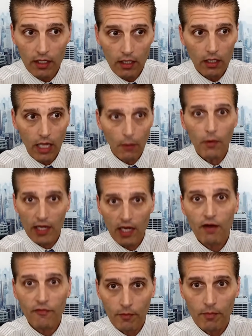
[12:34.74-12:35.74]
I want to hear
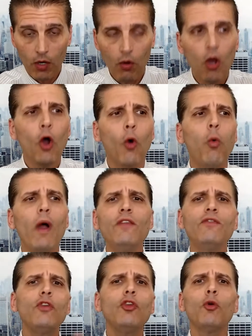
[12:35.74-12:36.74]
from you, when do
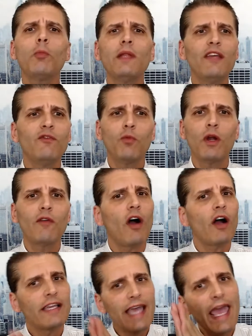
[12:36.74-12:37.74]
you believe one of our
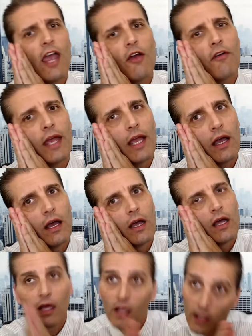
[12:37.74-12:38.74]
caring,
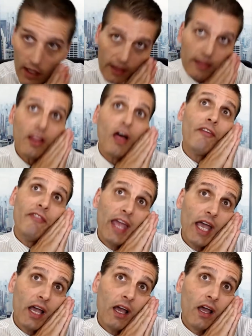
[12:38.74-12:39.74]

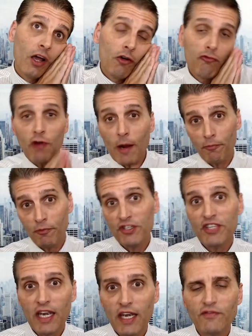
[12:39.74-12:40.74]
loving
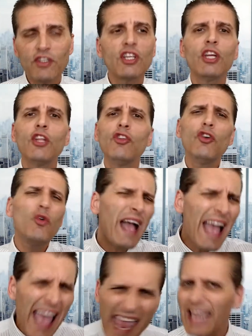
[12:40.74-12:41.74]
representatives is going to do
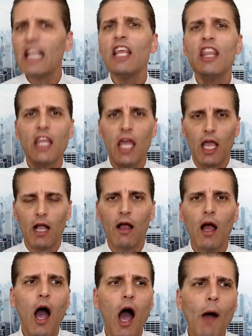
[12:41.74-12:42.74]
anything
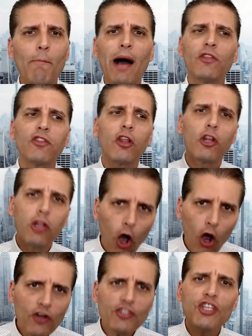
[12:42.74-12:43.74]
about the
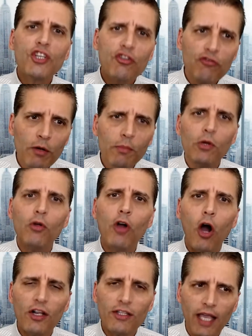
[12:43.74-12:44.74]
largest criminal
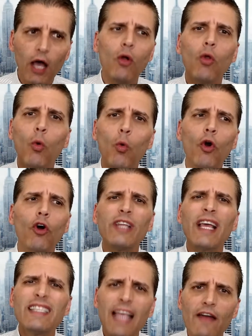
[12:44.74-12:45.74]
cartel the world has
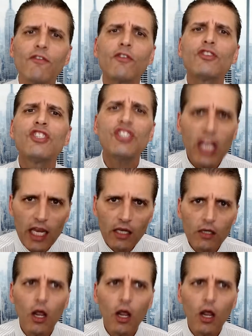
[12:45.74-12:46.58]
ever seen,